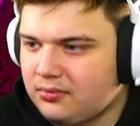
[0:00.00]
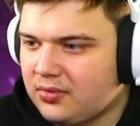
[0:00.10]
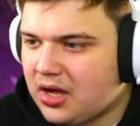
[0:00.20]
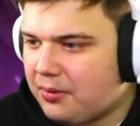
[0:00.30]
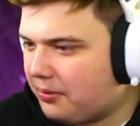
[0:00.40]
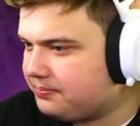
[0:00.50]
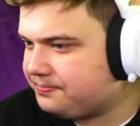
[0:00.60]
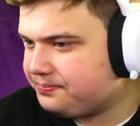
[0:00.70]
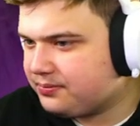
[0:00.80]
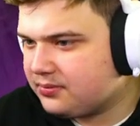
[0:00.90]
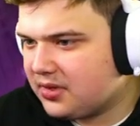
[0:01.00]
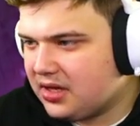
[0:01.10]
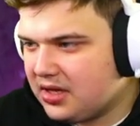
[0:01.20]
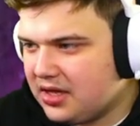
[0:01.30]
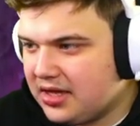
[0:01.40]
Come on.
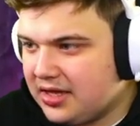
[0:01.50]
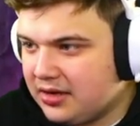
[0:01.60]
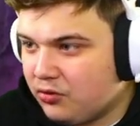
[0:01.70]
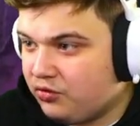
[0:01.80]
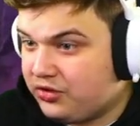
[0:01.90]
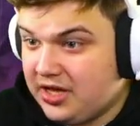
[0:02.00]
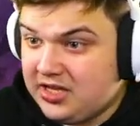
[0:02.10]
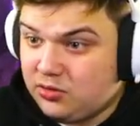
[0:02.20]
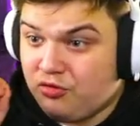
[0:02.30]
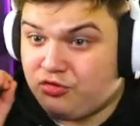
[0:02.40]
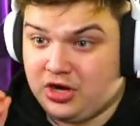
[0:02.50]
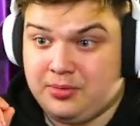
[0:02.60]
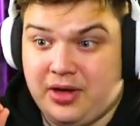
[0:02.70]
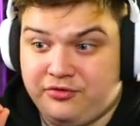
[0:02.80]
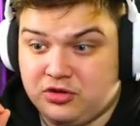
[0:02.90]
These were really
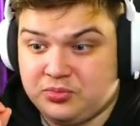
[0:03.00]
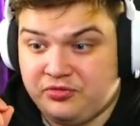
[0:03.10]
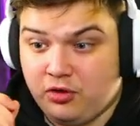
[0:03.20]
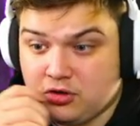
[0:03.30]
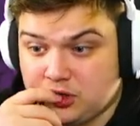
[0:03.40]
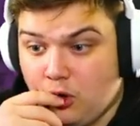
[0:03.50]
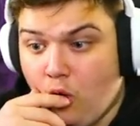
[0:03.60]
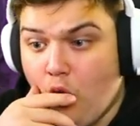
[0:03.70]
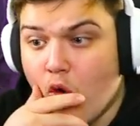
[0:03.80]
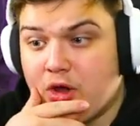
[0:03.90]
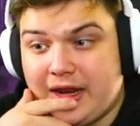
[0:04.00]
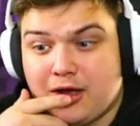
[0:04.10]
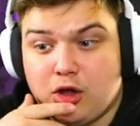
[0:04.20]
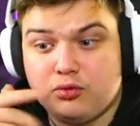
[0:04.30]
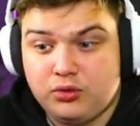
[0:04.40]
bad for us before. So, oh, we got a
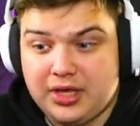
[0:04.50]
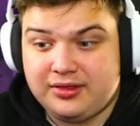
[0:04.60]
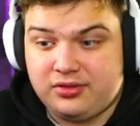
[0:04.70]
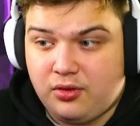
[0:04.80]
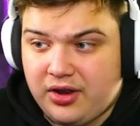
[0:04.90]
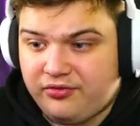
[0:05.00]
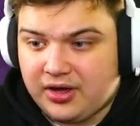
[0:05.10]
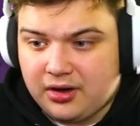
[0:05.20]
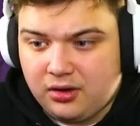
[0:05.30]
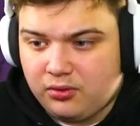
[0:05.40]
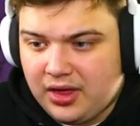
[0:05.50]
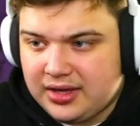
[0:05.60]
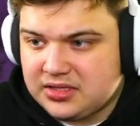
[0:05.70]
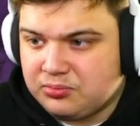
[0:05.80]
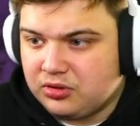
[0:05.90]
gold. We get the red thing. I don't know what that
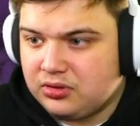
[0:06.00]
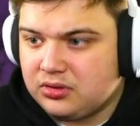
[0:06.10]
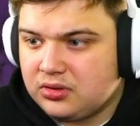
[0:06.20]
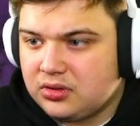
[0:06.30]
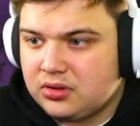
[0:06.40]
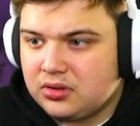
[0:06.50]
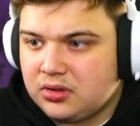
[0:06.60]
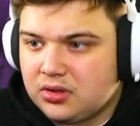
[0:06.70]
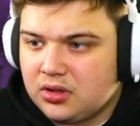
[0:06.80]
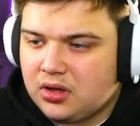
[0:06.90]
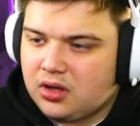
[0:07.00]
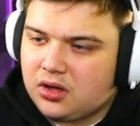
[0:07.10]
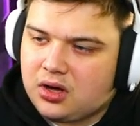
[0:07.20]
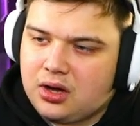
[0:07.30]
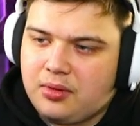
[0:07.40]
is, but...
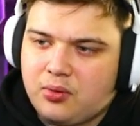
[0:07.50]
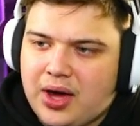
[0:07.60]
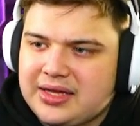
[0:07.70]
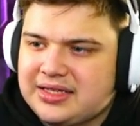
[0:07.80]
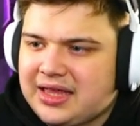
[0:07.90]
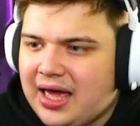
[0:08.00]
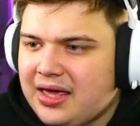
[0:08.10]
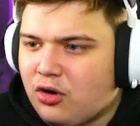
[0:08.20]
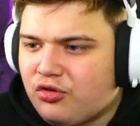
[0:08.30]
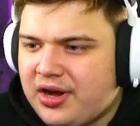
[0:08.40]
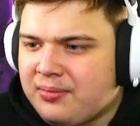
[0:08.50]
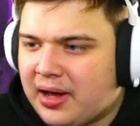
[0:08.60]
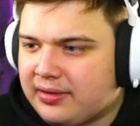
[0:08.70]
Come on, why is it dying already, man?